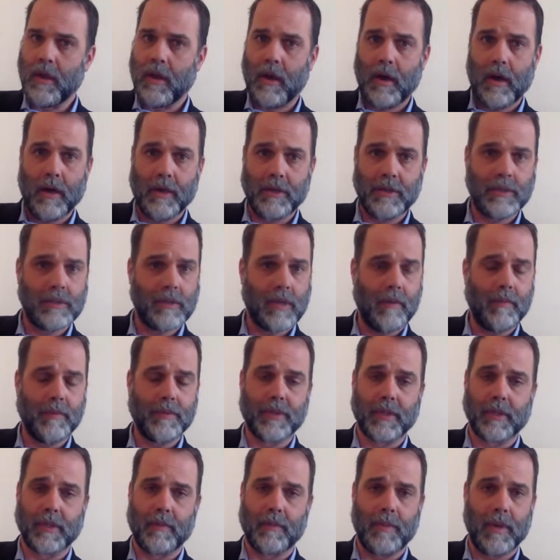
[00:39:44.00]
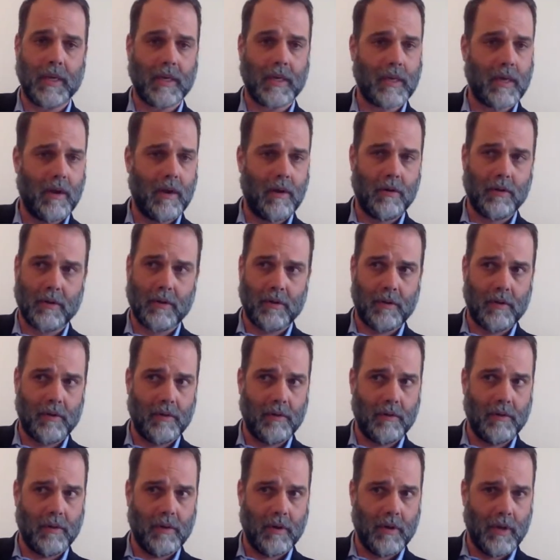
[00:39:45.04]
Uh, she's almost like the main
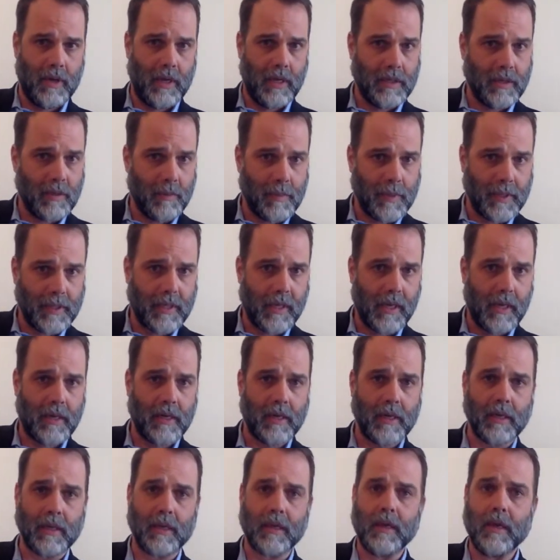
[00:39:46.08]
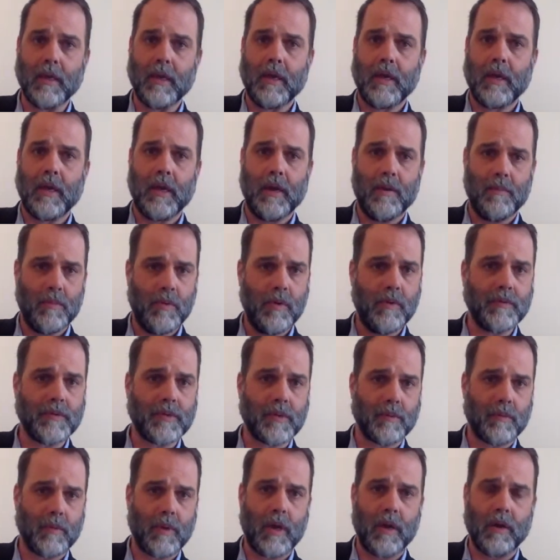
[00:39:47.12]
character uh, in the beginning, and it moves
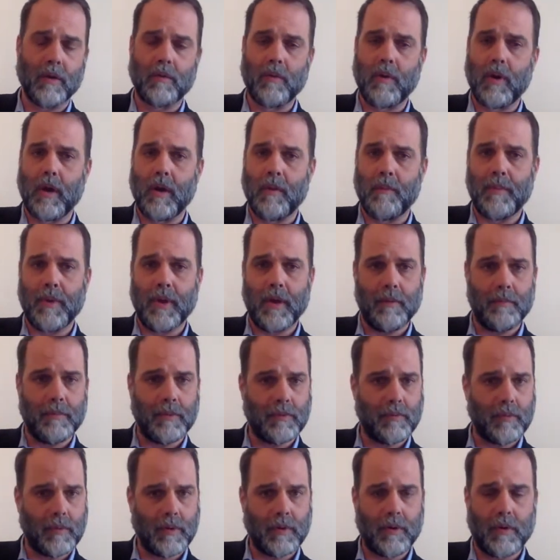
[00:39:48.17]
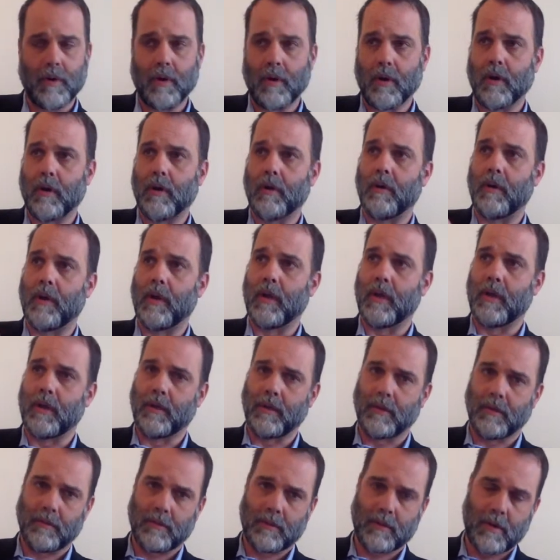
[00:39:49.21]
around quite a bit between her
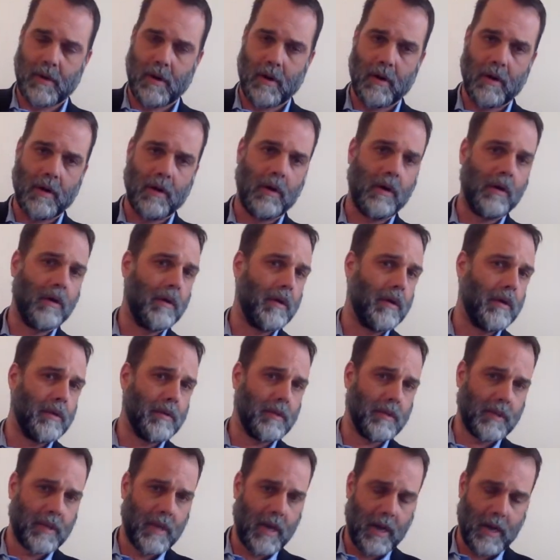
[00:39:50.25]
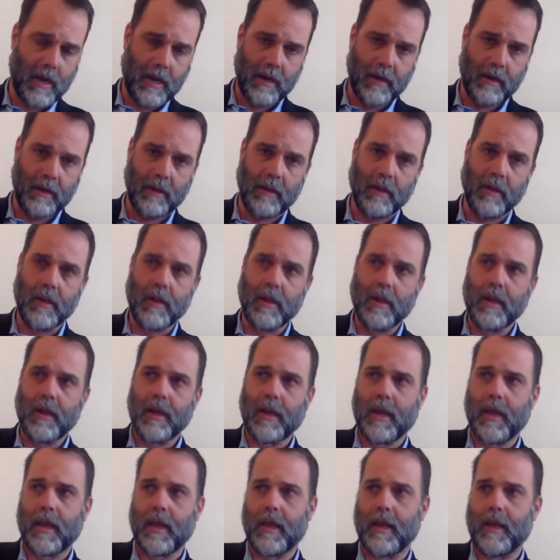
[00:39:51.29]
and Carl and Kyle
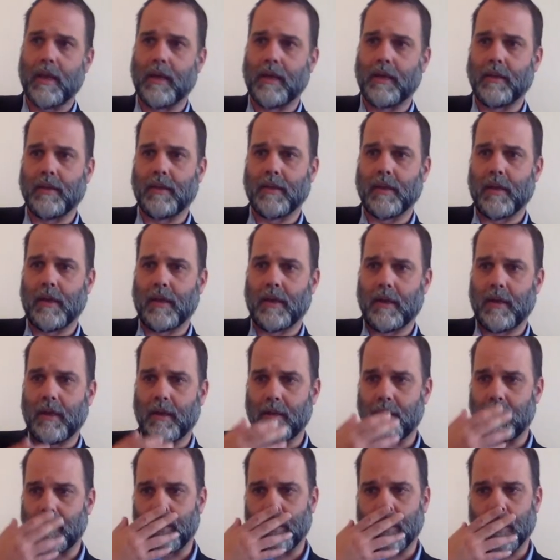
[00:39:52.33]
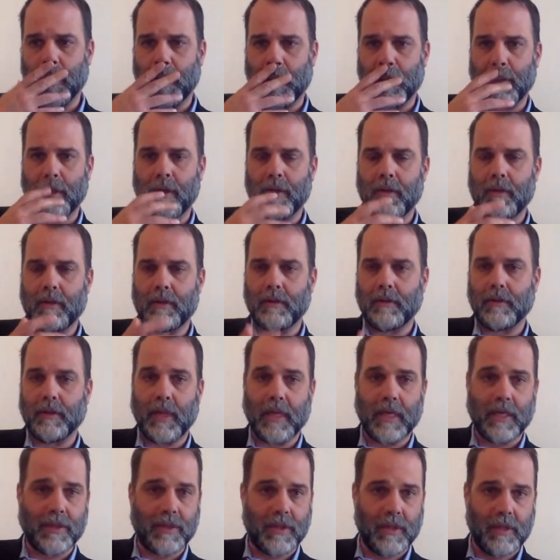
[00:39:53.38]
and uh, uh
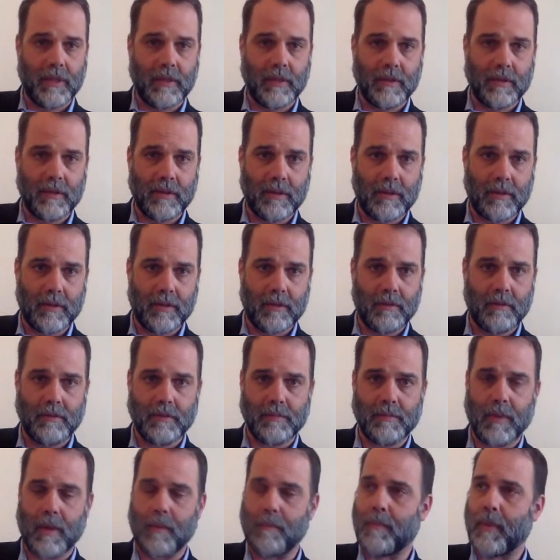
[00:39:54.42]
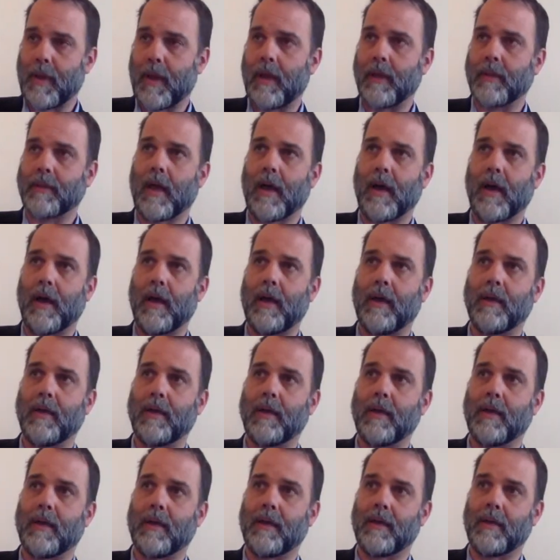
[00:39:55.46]
Lathan, who's my bad
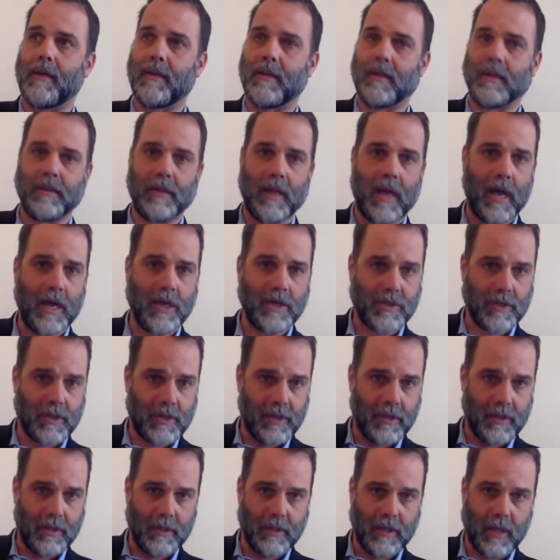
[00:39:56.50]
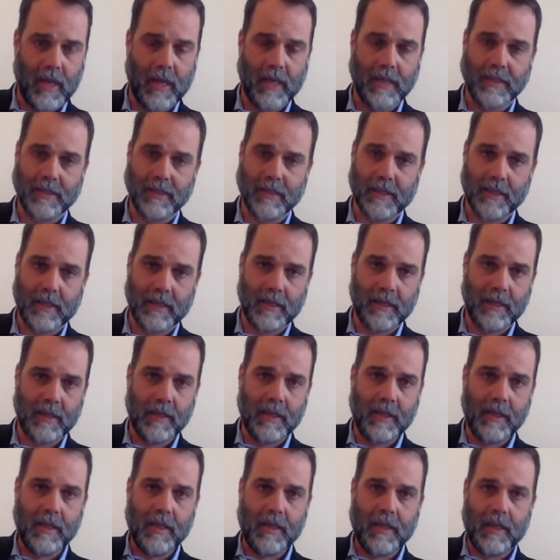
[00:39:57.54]
guy, and Elijah and Liza.
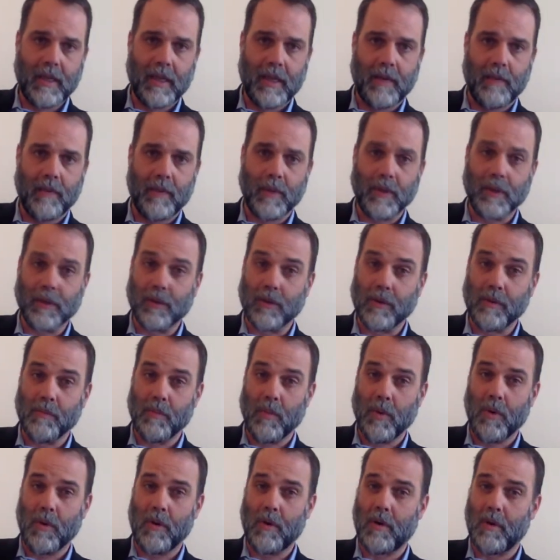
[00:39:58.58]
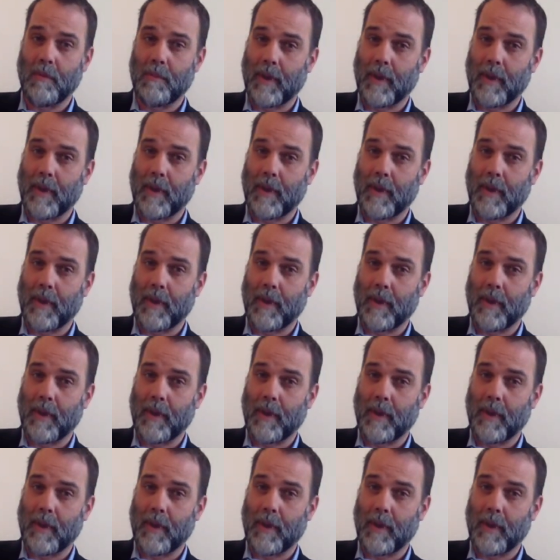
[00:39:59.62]
And we learn more